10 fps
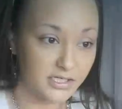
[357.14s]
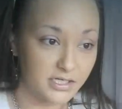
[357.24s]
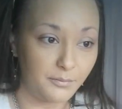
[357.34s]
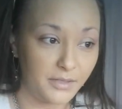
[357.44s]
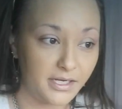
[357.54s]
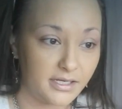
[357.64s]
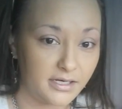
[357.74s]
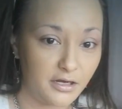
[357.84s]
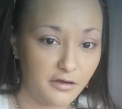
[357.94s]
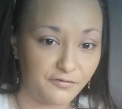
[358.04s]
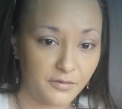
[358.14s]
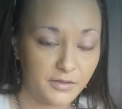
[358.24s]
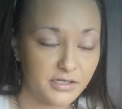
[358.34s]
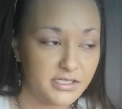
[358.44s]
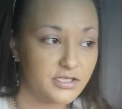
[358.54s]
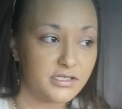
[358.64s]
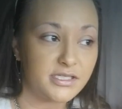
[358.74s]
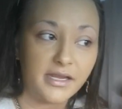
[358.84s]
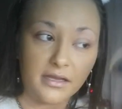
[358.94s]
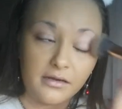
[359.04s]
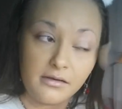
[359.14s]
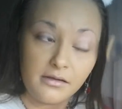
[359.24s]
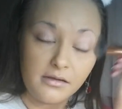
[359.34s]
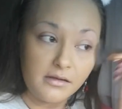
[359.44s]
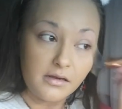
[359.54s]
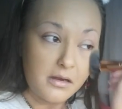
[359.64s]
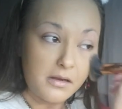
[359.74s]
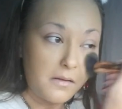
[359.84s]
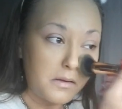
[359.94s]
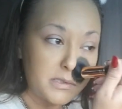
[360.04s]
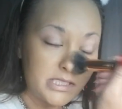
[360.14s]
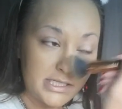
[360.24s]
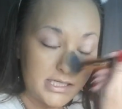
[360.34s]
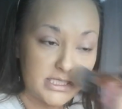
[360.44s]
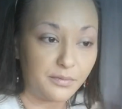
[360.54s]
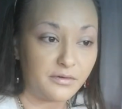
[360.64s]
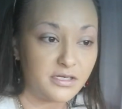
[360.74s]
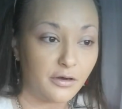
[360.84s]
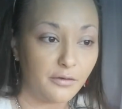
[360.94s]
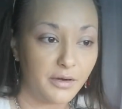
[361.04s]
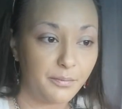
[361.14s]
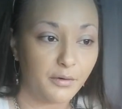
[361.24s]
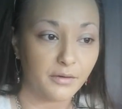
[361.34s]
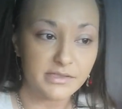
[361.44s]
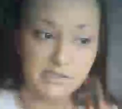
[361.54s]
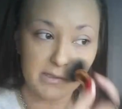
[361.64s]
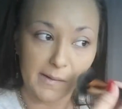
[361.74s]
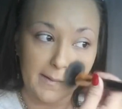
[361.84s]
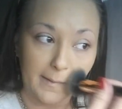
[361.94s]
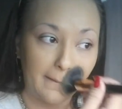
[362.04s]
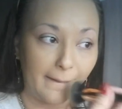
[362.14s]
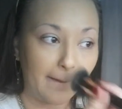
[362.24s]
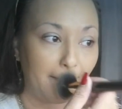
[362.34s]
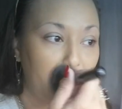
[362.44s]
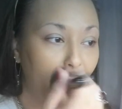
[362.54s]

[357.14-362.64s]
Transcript: Yeah, I'm going to get a note from her teacher saying she needs, her report was due yesterday.